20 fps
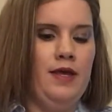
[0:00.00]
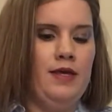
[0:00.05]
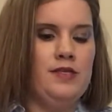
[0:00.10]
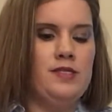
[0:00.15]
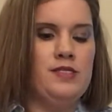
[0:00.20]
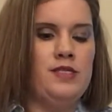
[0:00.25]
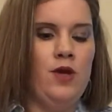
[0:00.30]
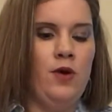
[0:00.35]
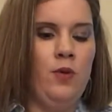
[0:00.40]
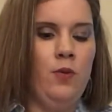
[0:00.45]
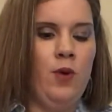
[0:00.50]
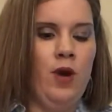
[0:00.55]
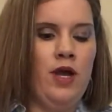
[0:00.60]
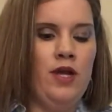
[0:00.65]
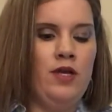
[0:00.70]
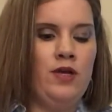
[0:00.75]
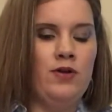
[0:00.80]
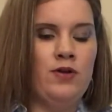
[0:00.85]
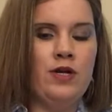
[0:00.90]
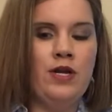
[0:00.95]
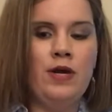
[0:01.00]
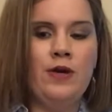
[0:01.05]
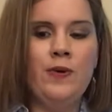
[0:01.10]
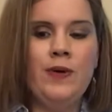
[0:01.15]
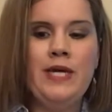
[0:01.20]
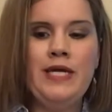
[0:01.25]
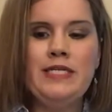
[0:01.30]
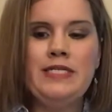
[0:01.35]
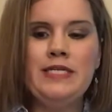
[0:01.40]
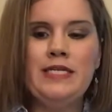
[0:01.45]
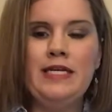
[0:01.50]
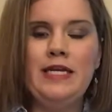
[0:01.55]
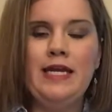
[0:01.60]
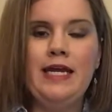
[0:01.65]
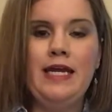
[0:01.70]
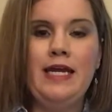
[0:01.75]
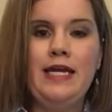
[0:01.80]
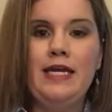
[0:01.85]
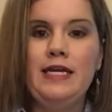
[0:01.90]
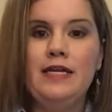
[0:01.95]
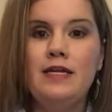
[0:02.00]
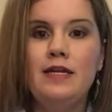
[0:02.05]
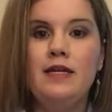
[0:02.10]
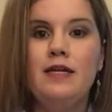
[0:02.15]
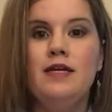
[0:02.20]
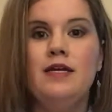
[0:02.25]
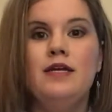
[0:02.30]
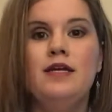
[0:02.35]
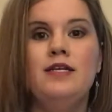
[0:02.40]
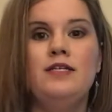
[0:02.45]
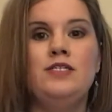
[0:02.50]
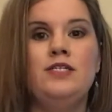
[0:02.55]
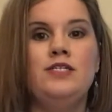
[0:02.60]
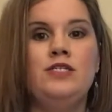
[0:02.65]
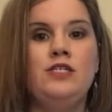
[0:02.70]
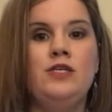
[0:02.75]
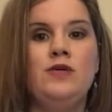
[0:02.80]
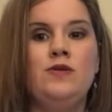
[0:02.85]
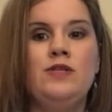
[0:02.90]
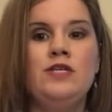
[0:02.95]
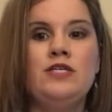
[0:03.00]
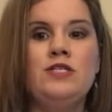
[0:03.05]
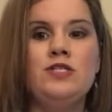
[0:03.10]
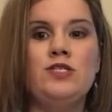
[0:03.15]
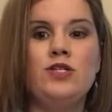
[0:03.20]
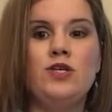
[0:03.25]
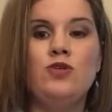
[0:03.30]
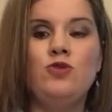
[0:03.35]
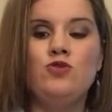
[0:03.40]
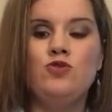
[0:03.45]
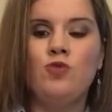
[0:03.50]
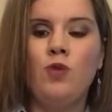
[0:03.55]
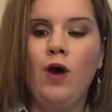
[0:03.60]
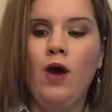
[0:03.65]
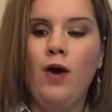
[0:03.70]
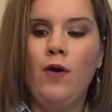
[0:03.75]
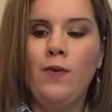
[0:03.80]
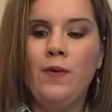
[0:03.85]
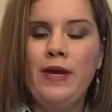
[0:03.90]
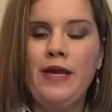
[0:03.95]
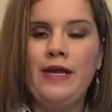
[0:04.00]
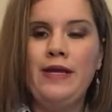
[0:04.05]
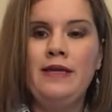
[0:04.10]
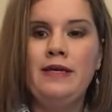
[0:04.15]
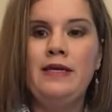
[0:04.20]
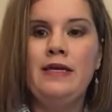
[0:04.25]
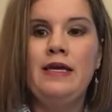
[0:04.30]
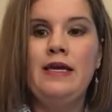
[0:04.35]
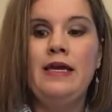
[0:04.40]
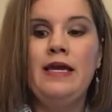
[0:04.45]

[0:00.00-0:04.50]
So what you're going to need to do this drawing